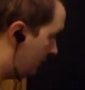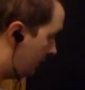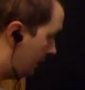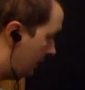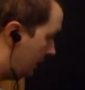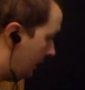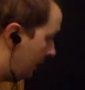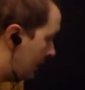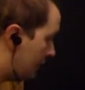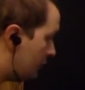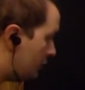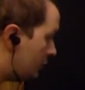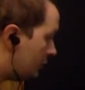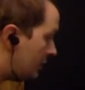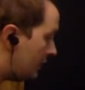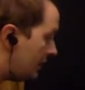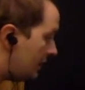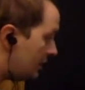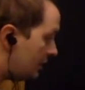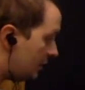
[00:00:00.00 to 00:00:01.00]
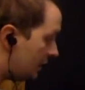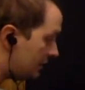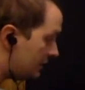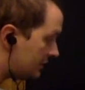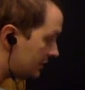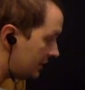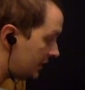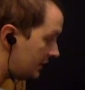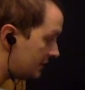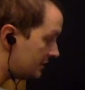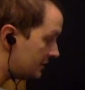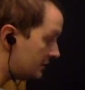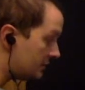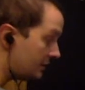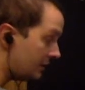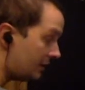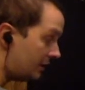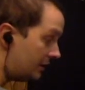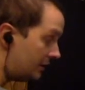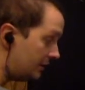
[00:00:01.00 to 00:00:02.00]
I know that A naught is connected to
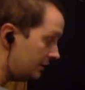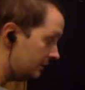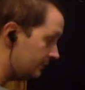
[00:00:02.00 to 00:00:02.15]
A